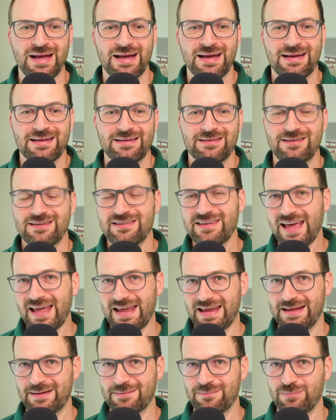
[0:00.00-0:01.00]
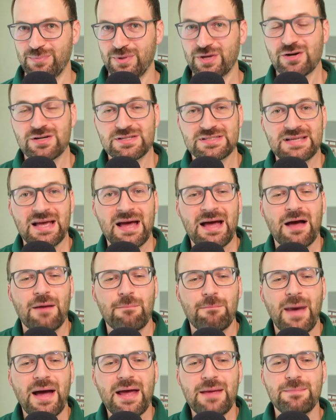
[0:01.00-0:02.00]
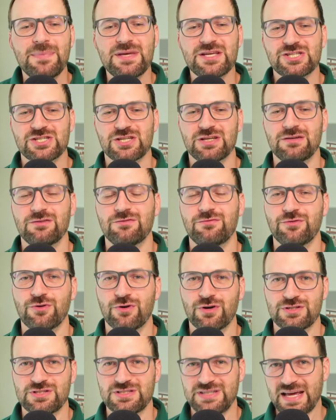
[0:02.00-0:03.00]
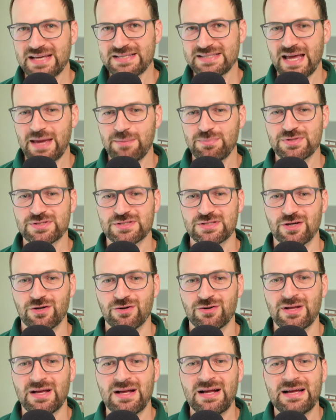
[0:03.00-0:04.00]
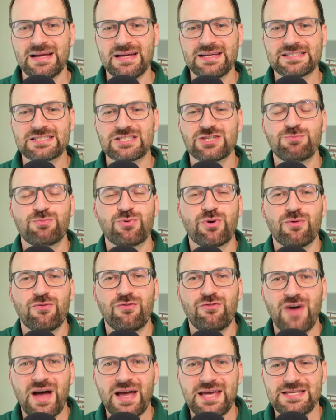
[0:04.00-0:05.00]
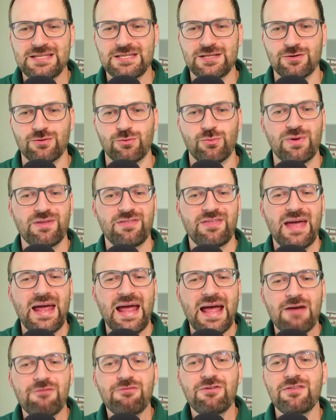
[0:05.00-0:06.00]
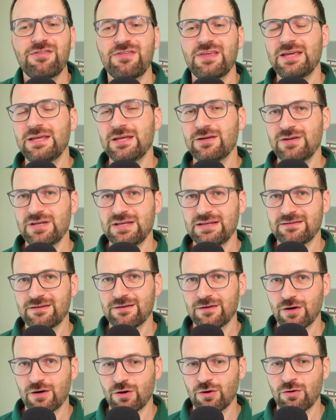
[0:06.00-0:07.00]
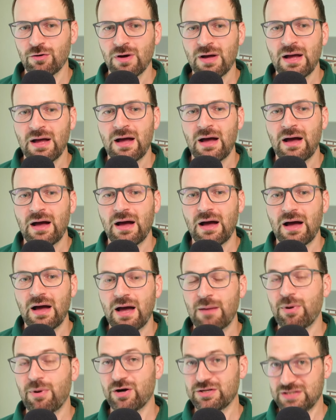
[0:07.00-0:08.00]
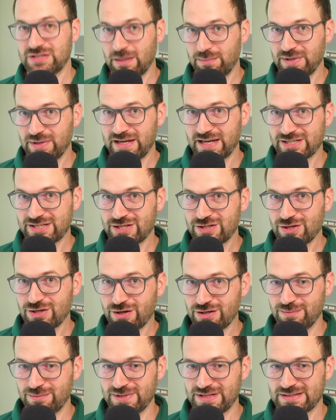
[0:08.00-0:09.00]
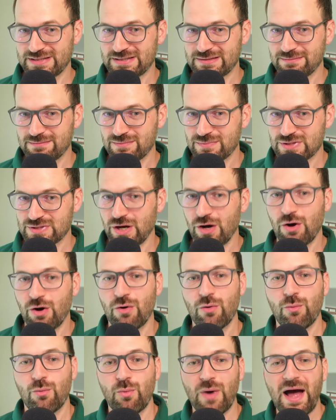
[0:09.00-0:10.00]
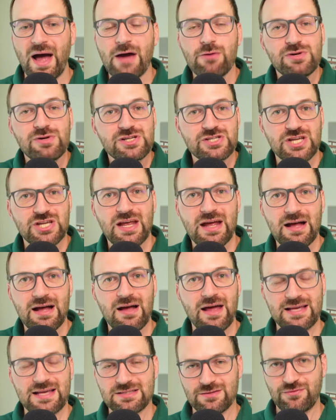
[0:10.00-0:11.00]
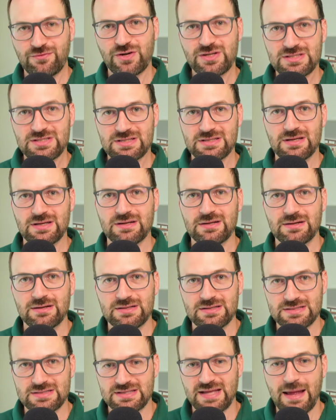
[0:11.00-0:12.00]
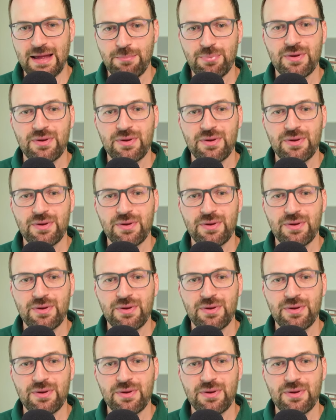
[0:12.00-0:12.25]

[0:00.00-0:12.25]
today. Because my mission for today's episode is to provide you with everything you need to know about your application documents. So I will share as a first step